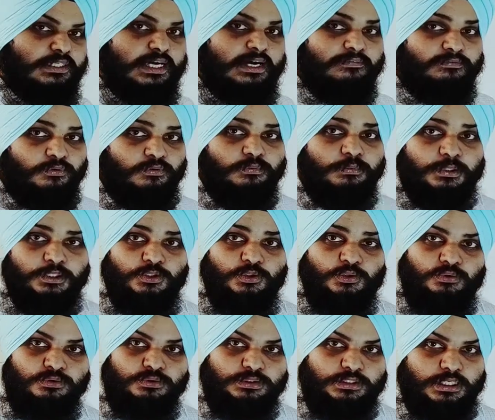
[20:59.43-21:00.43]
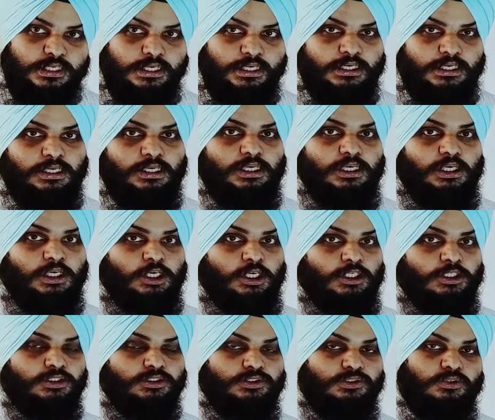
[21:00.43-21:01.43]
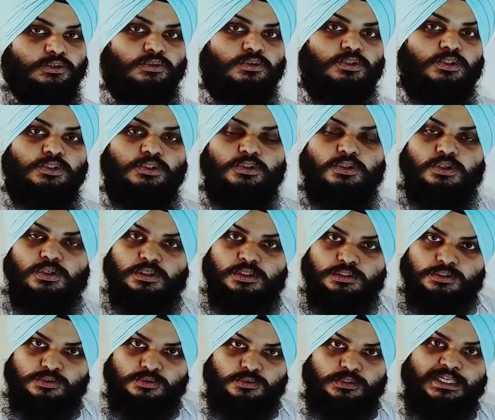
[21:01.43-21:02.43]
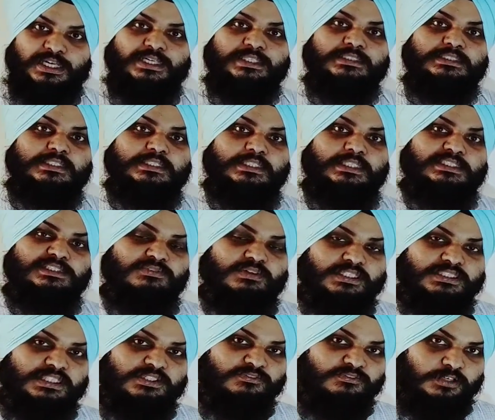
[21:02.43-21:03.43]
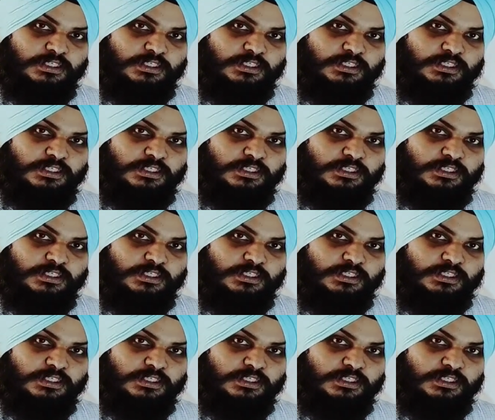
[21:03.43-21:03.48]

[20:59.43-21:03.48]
to be used. So students, this was the first